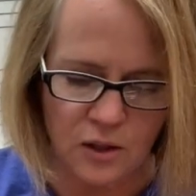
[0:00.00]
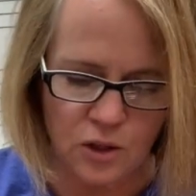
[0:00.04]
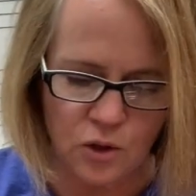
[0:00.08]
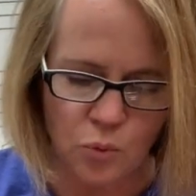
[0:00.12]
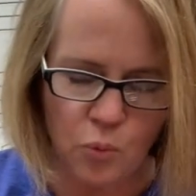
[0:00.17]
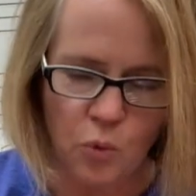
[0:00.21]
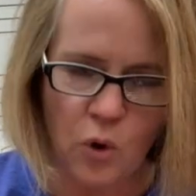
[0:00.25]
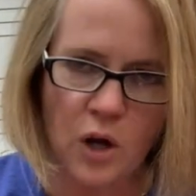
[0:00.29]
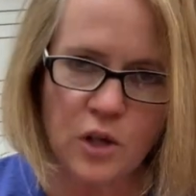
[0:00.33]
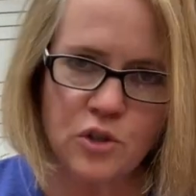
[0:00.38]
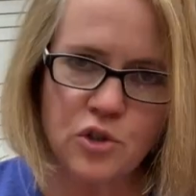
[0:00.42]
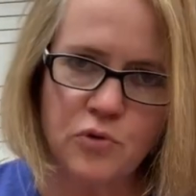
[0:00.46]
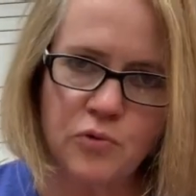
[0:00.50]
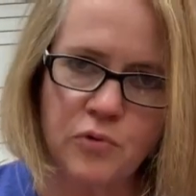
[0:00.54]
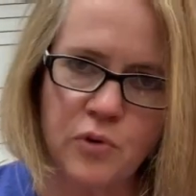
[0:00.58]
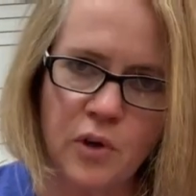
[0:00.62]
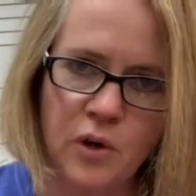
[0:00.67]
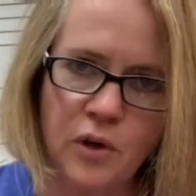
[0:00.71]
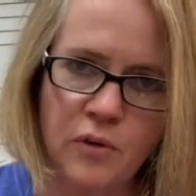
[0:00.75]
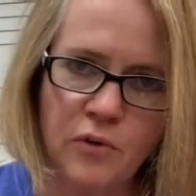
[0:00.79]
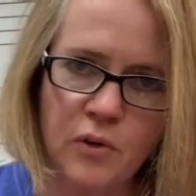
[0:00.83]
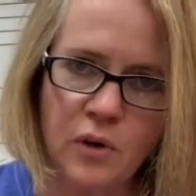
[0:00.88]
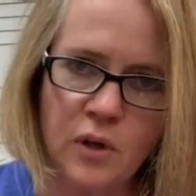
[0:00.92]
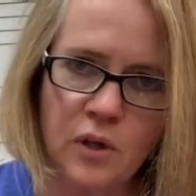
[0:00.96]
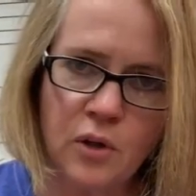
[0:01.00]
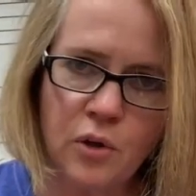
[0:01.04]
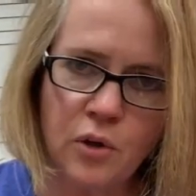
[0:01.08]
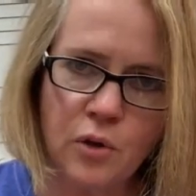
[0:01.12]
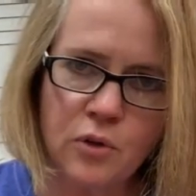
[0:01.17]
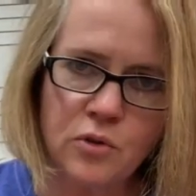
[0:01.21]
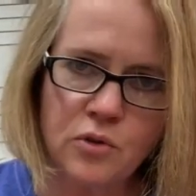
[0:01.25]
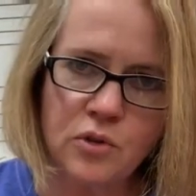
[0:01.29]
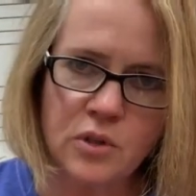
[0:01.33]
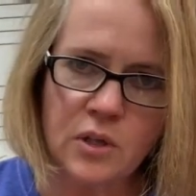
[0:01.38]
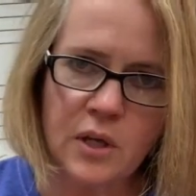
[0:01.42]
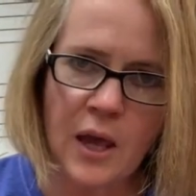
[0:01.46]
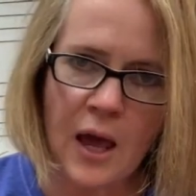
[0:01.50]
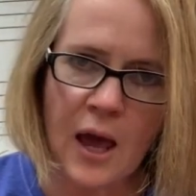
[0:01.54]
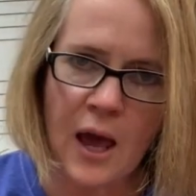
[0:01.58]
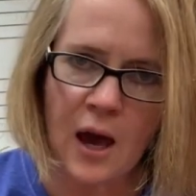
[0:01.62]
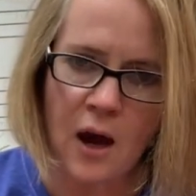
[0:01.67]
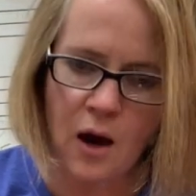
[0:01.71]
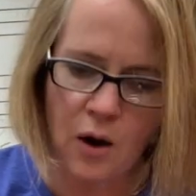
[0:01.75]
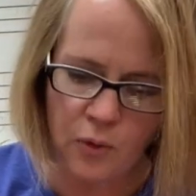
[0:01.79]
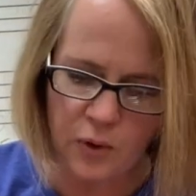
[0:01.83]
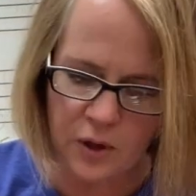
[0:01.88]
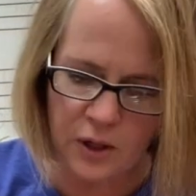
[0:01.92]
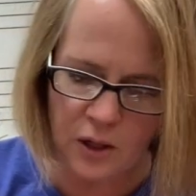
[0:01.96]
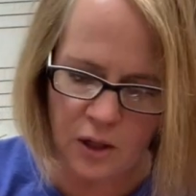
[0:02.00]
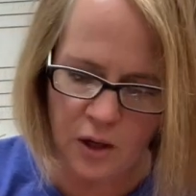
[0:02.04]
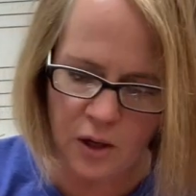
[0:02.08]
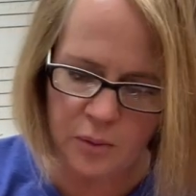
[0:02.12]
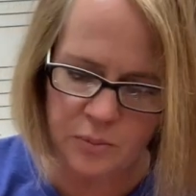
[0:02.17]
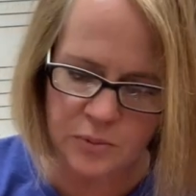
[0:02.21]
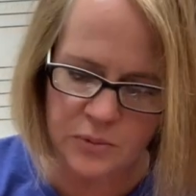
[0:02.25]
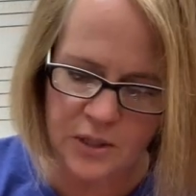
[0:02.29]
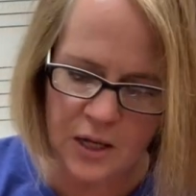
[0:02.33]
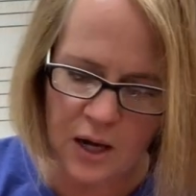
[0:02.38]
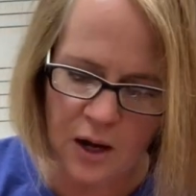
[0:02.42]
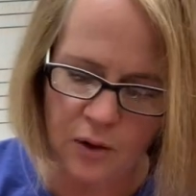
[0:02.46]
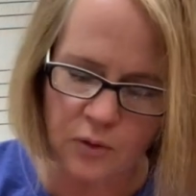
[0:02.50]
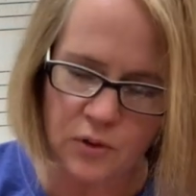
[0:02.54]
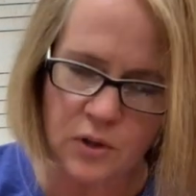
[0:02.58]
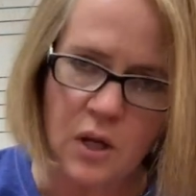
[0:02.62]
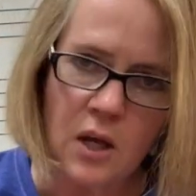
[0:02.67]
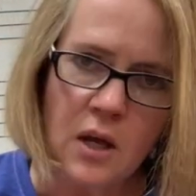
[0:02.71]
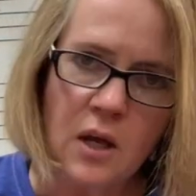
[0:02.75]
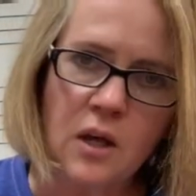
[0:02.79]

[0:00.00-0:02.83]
you watch very, very closely how it comes out,